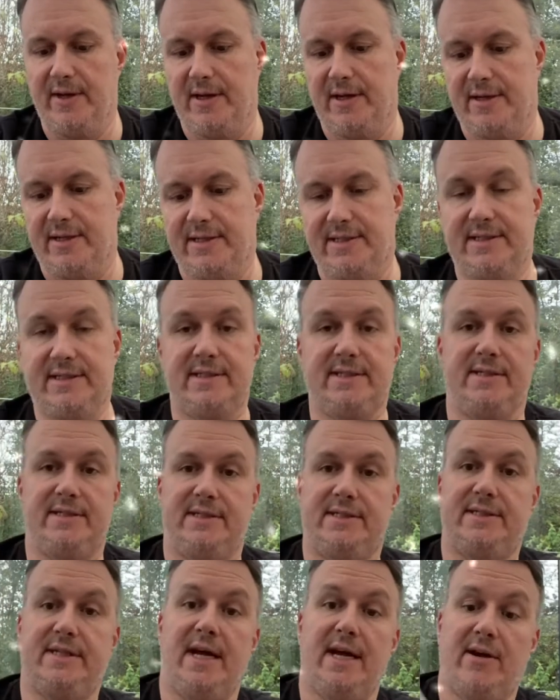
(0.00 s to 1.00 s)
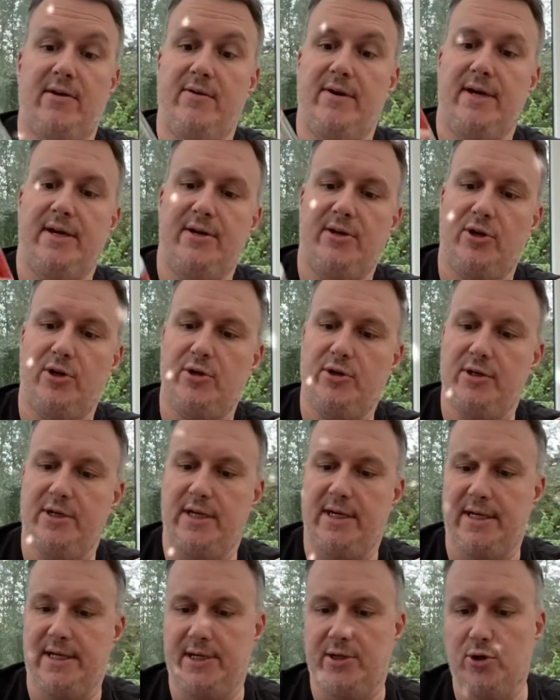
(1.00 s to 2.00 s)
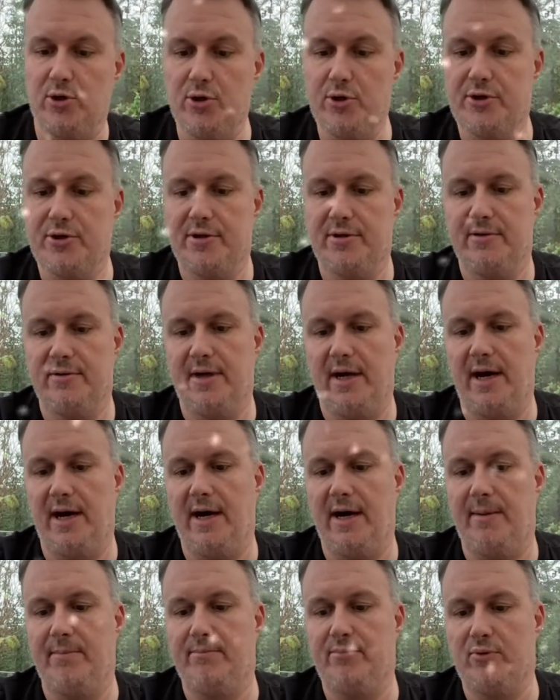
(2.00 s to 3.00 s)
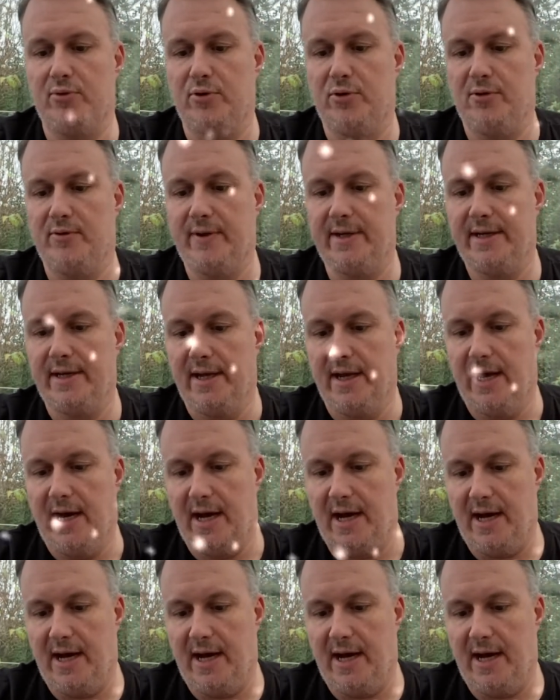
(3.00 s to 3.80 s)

Staggeringly Good brewery.